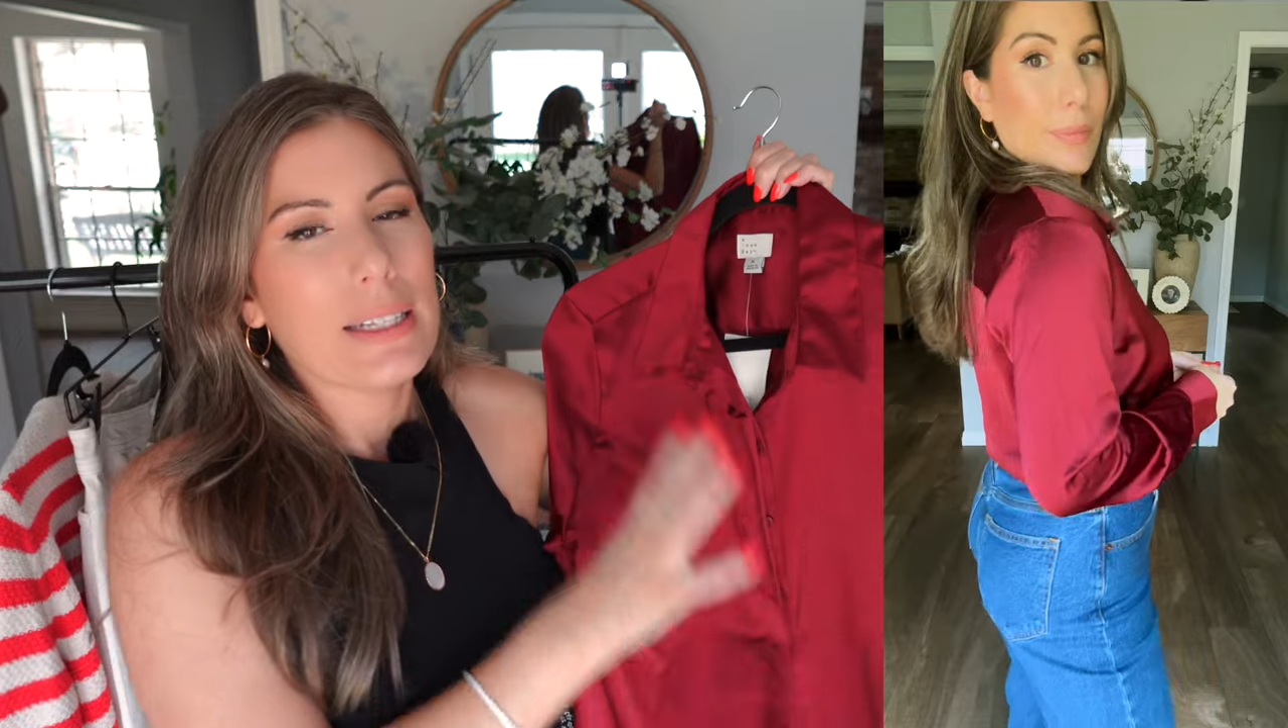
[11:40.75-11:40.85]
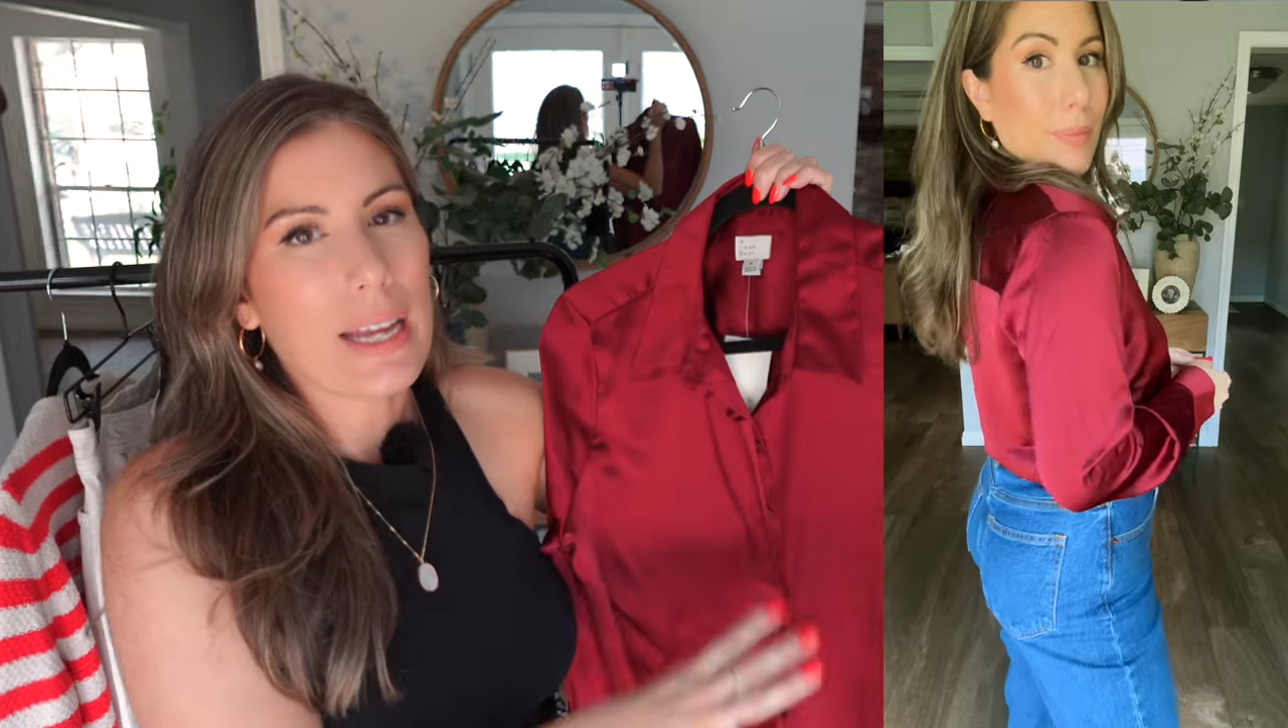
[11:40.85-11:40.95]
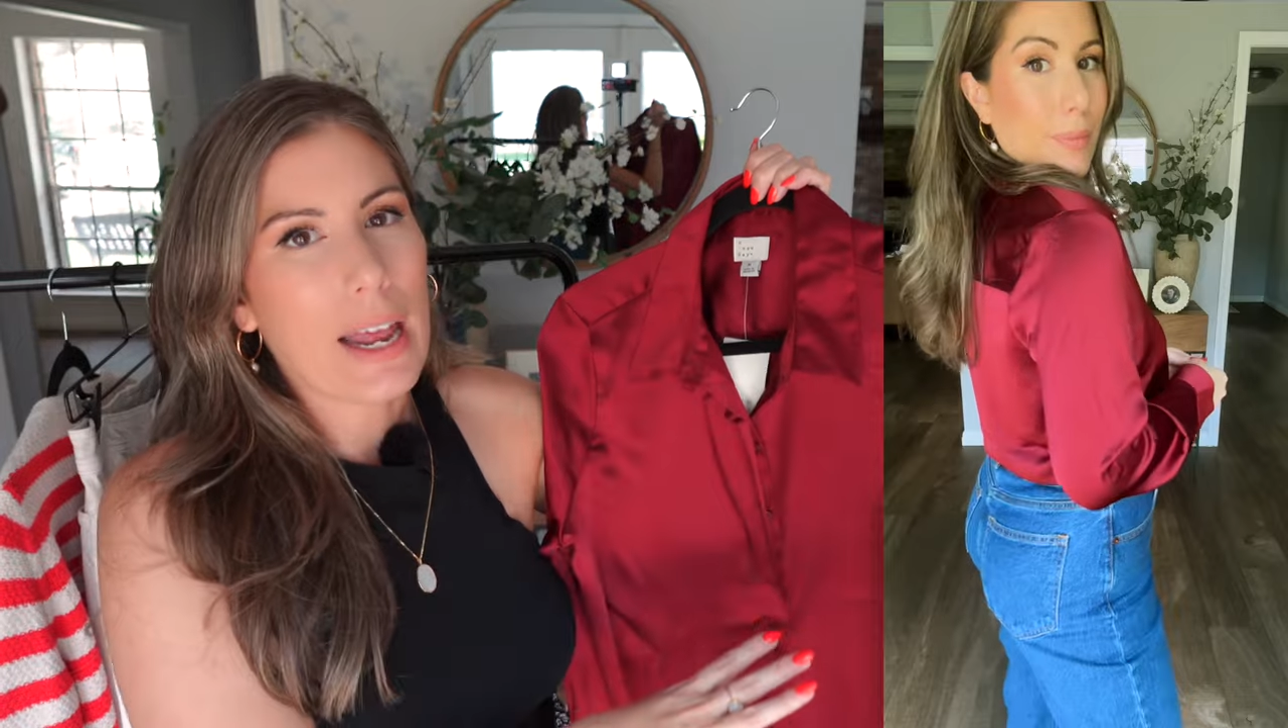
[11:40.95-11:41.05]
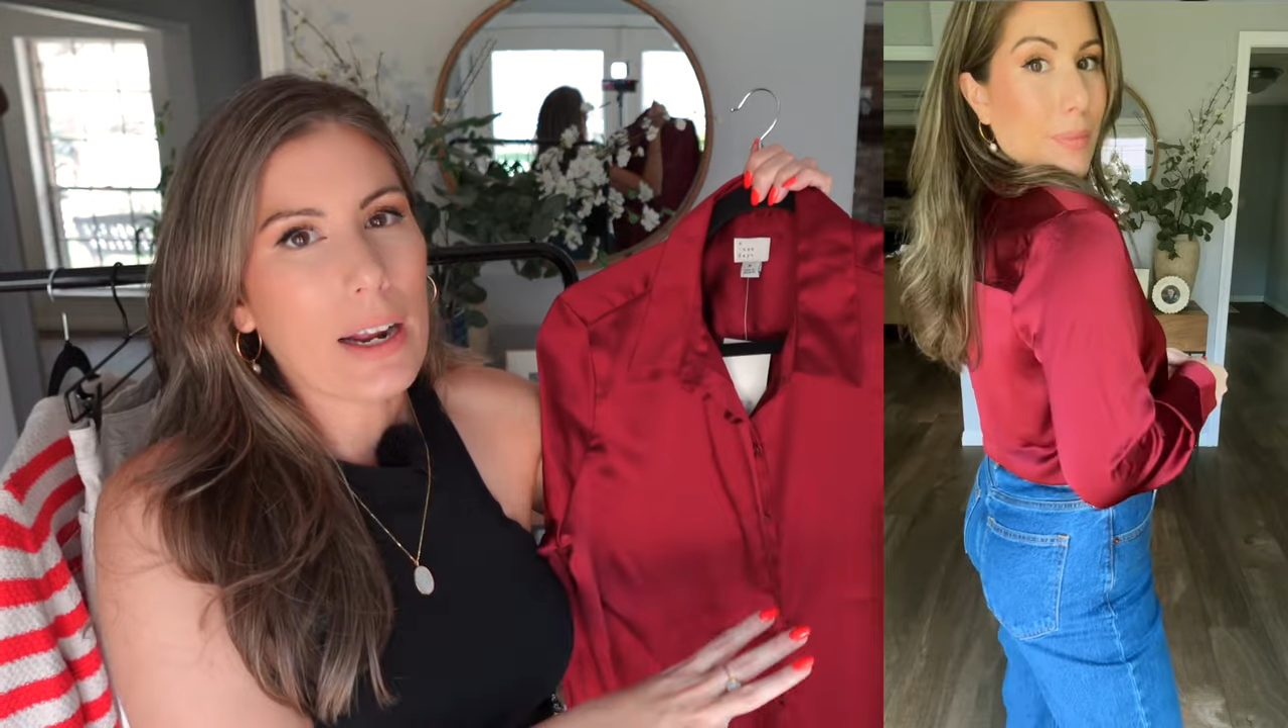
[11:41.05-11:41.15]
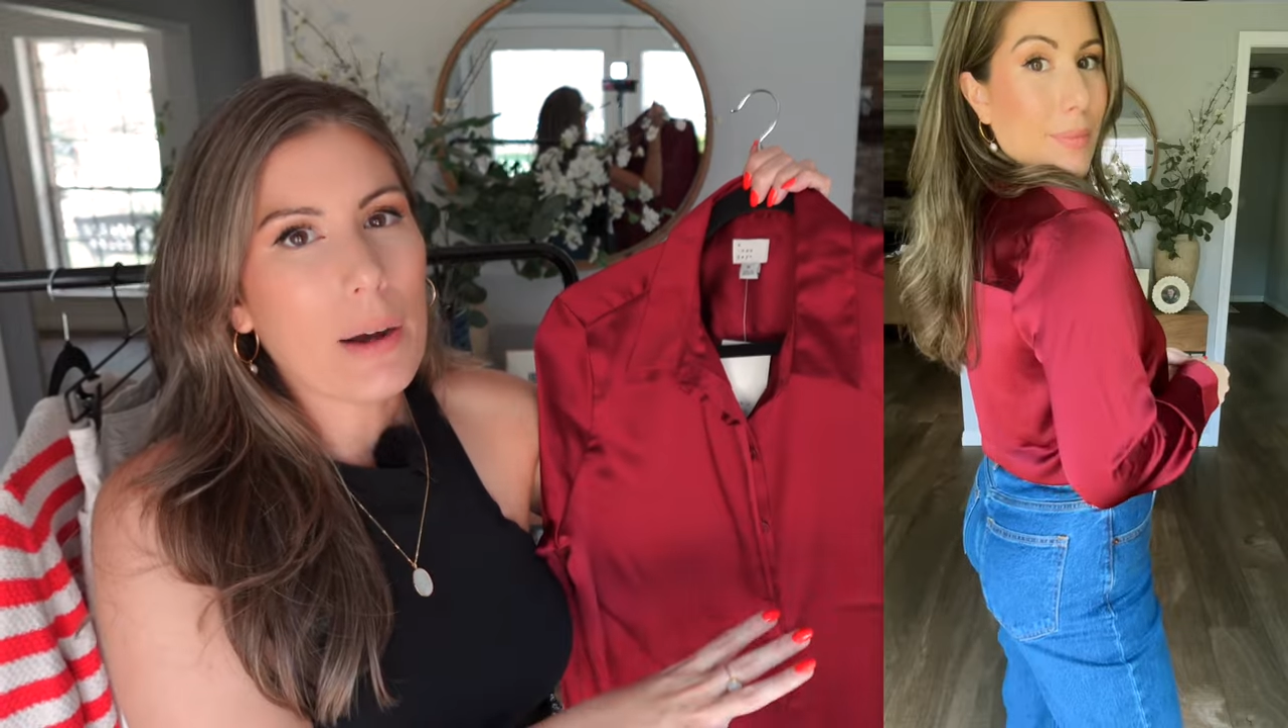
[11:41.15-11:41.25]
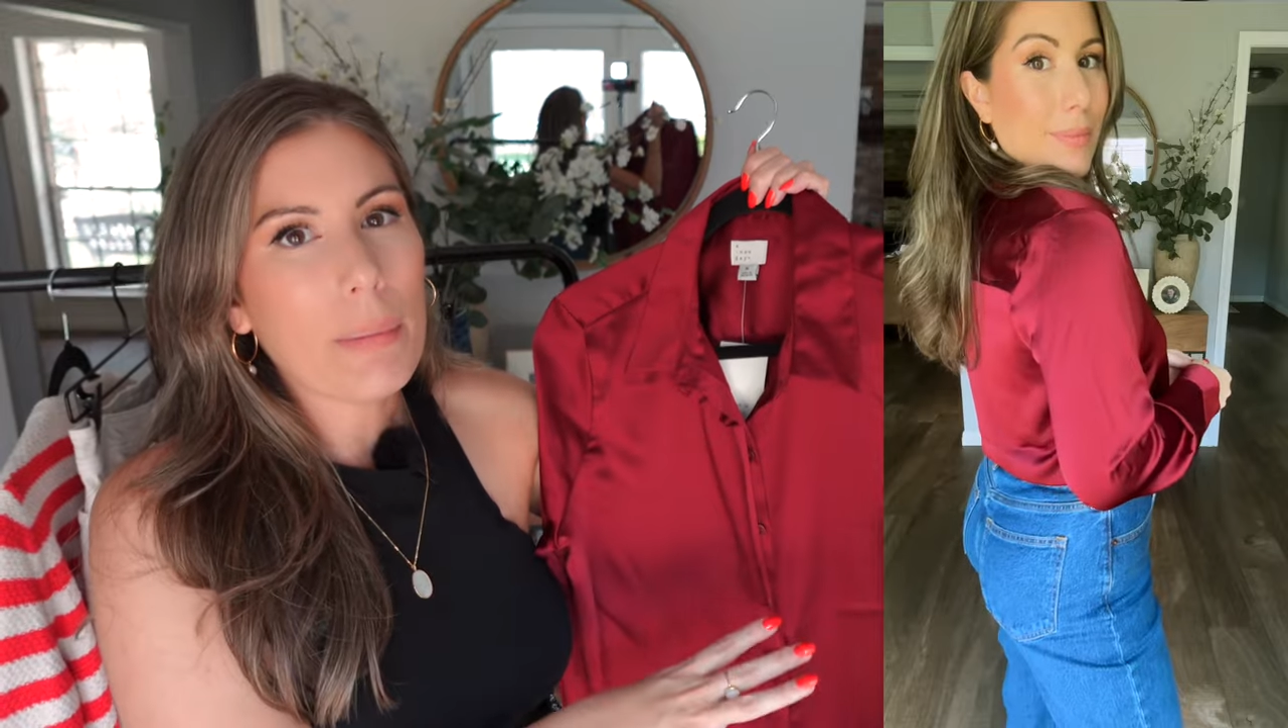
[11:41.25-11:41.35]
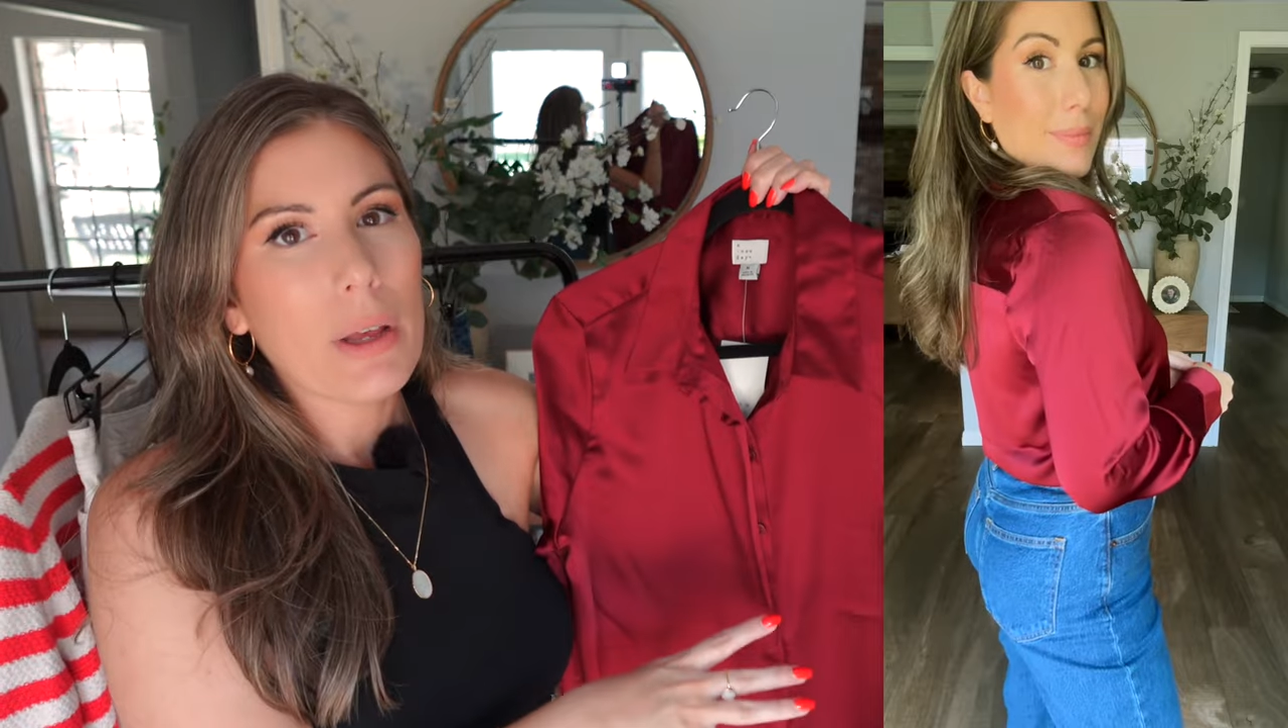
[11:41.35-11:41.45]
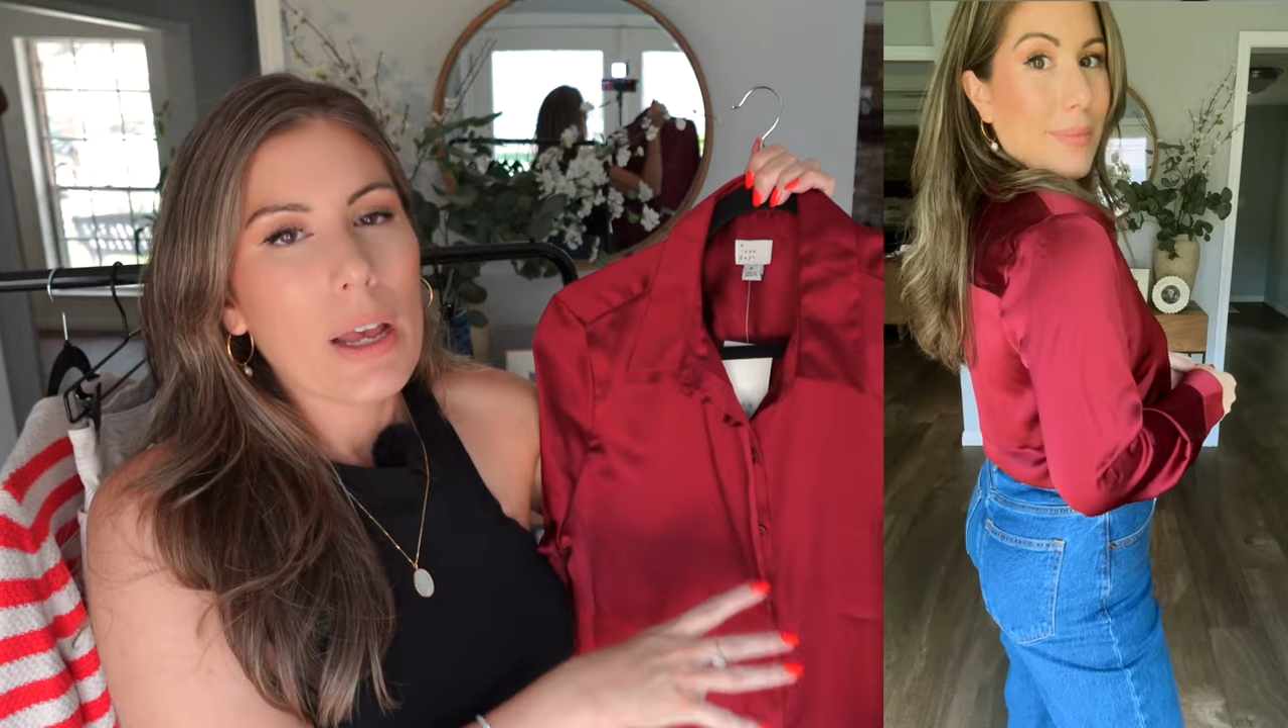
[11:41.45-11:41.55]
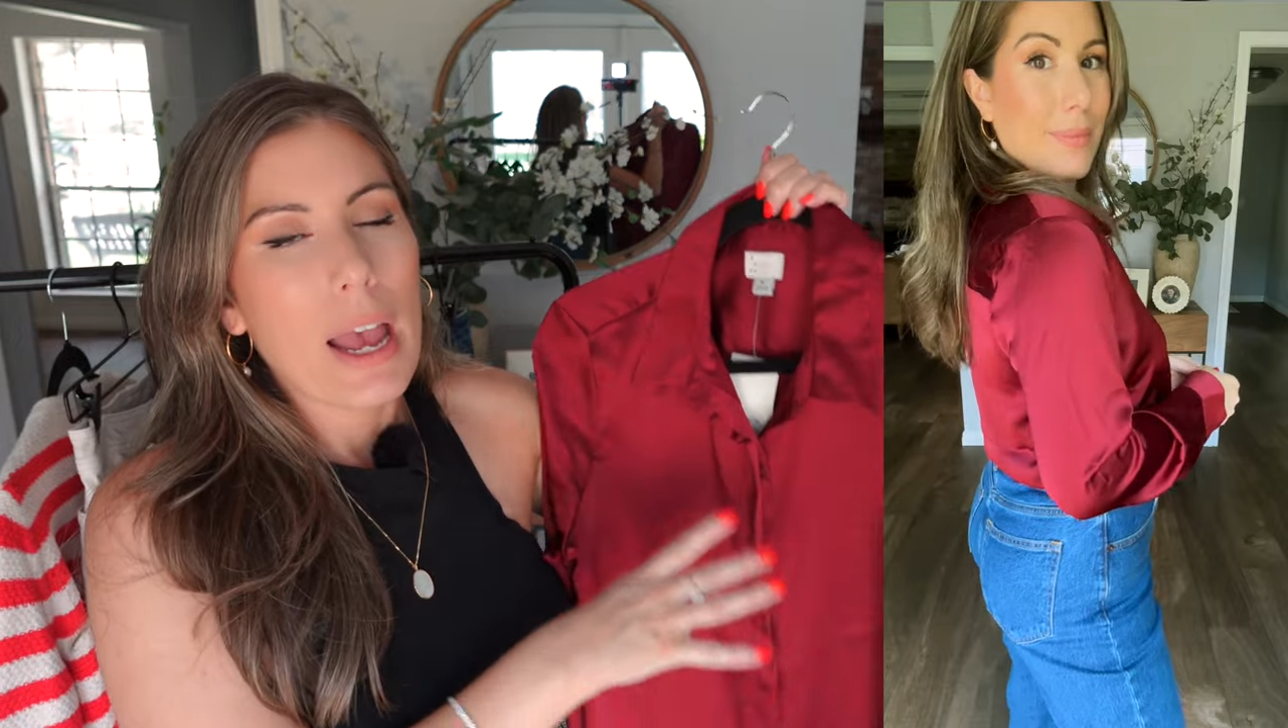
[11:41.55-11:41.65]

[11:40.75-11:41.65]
denim,